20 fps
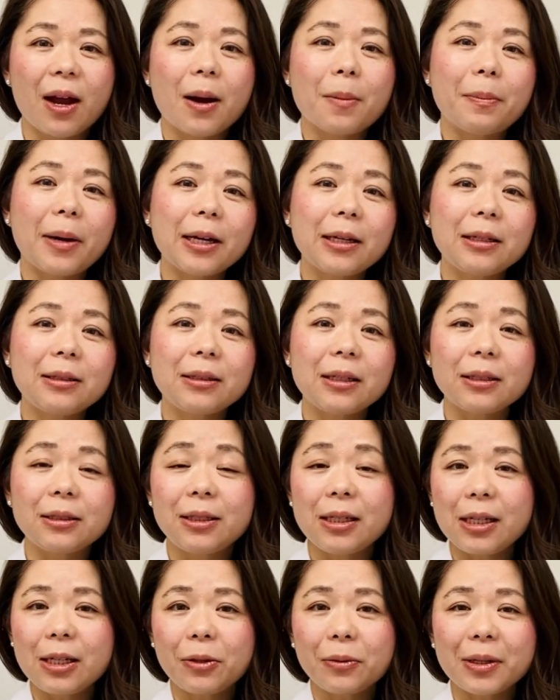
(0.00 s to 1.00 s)
By
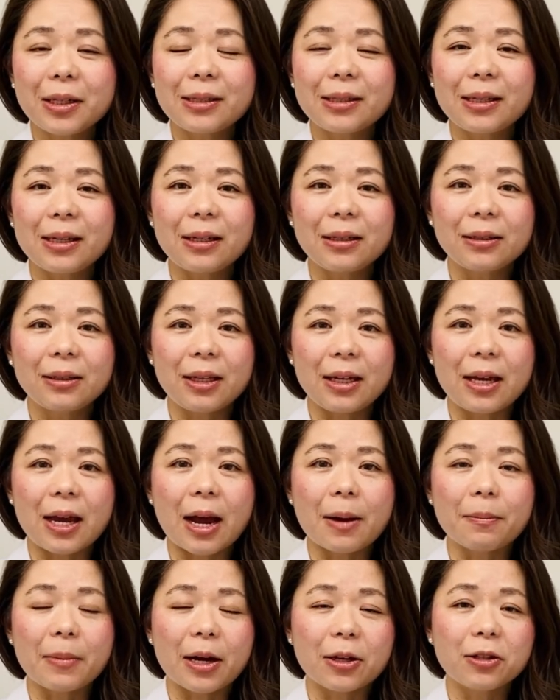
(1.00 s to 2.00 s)
decreasing the
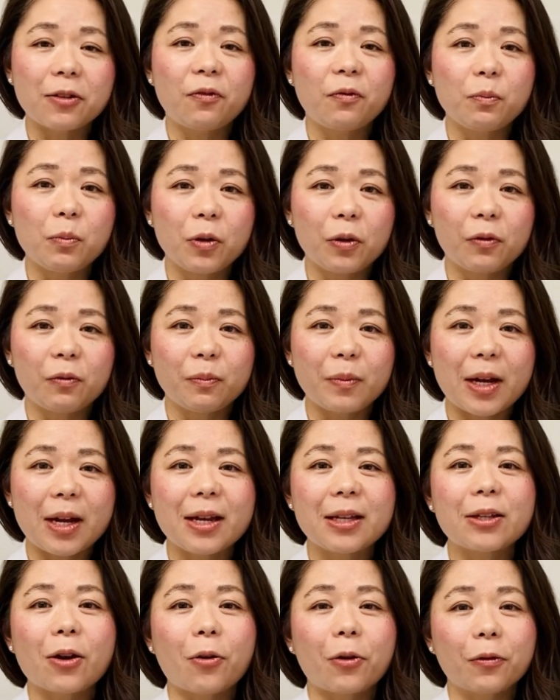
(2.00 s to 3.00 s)
amount of
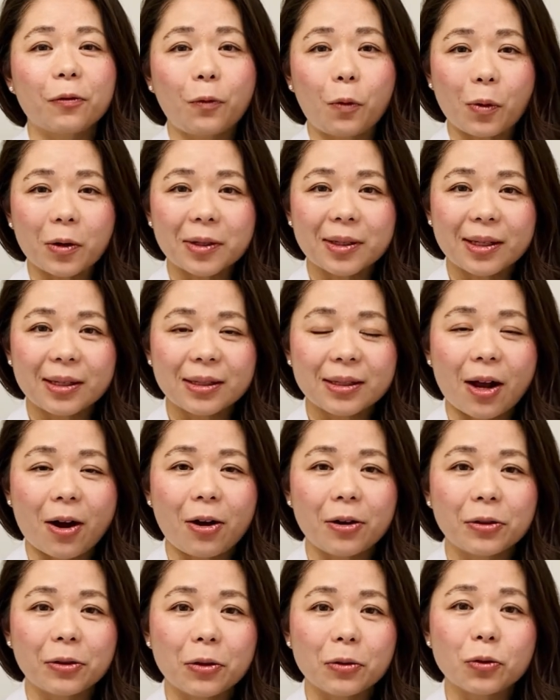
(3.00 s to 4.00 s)
movement or forces
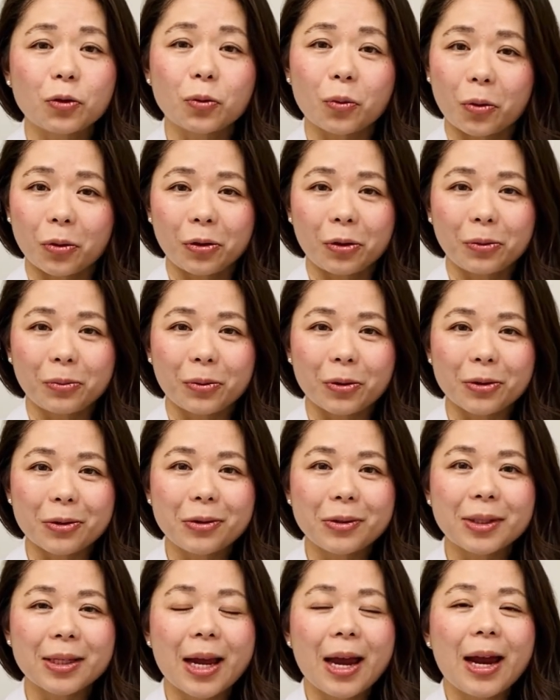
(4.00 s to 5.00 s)
on those shorter
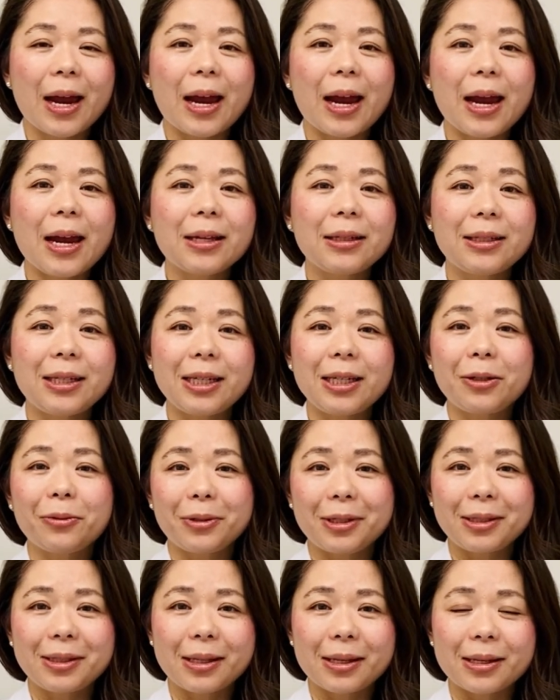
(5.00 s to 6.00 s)
roots, it
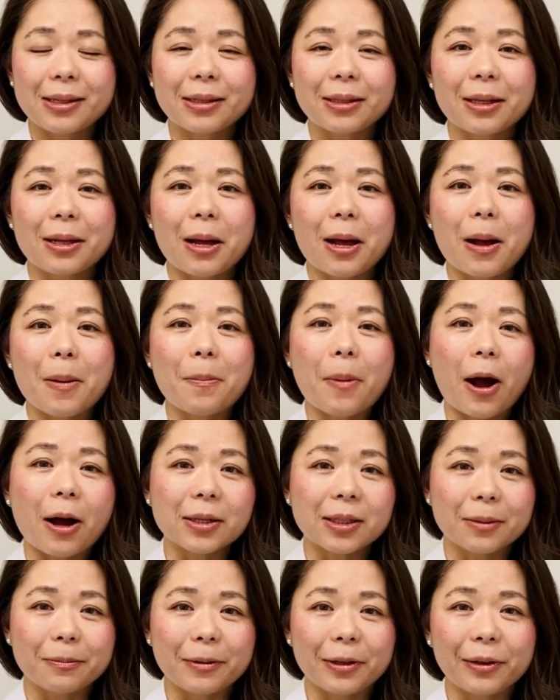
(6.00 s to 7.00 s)
decreases the
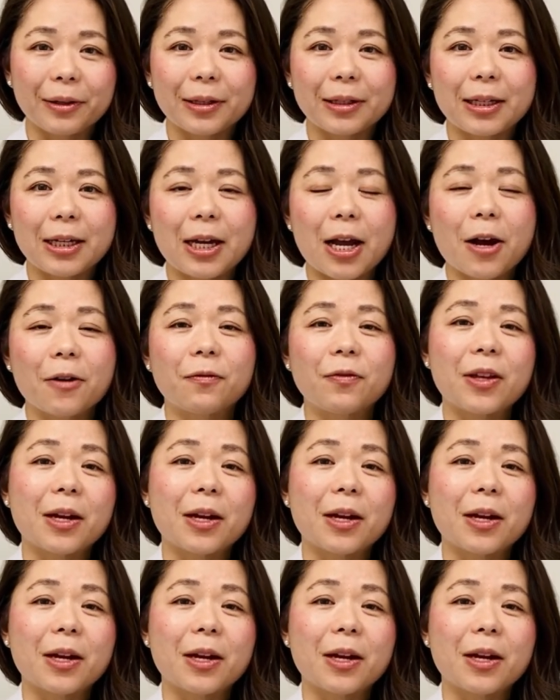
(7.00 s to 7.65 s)
possibility of